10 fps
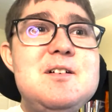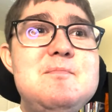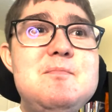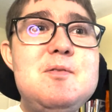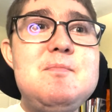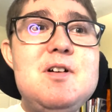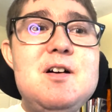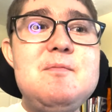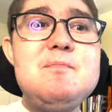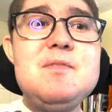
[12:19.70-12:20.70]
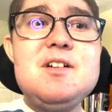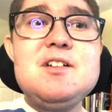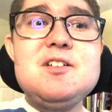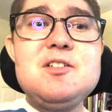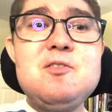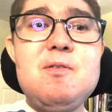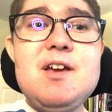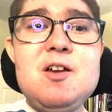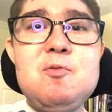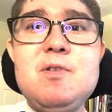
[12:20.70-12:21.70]
mom um,
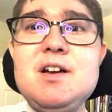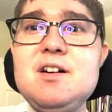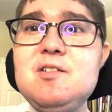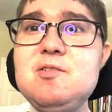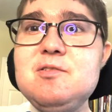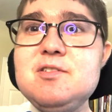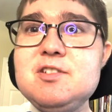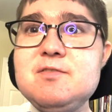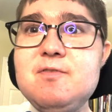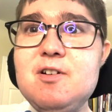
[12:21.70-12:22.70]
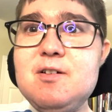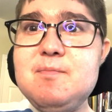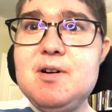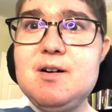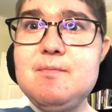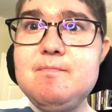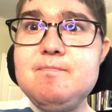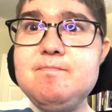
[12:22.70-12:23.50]
Grant Wells from um,